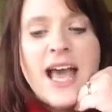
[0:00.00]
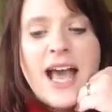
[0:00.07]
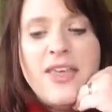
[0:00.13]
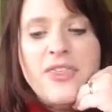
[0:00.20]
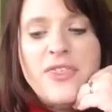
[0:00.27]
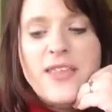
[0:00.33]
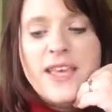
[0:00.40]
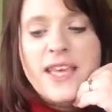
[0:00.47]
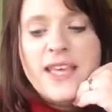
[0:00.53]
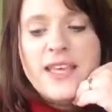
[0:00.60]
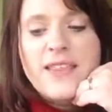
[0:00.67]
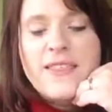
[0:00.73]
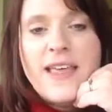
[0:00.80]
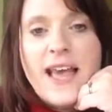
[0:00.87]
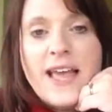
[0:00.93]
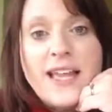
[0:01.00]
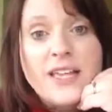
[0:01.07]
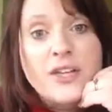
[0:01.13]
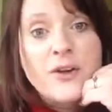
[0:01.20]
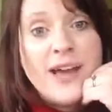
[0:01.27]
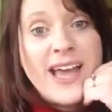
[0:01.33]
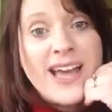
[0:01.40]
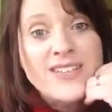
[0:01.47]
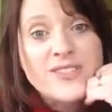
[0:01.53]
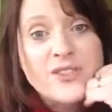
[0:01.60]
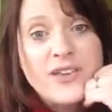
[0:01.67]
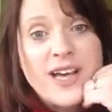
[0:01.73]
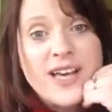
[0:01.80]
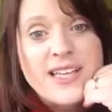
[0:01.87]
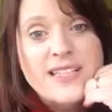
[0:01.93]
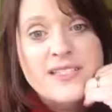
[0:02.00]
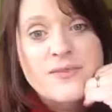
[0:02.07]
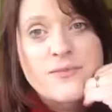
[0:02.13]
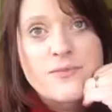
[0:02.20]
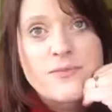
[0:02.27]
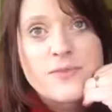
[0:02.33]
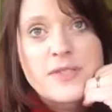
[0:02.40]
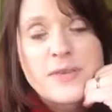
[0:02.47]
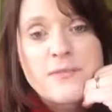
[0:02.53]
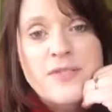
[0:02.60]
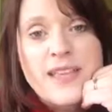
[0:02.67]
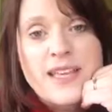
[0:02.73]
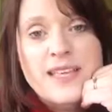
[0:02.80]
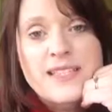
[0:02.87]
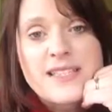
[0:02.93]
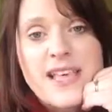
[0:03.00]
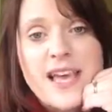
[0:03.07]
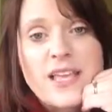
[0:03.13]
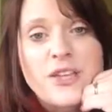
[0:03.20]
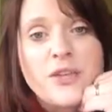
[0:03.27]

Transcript: I think that, I ask you guys some things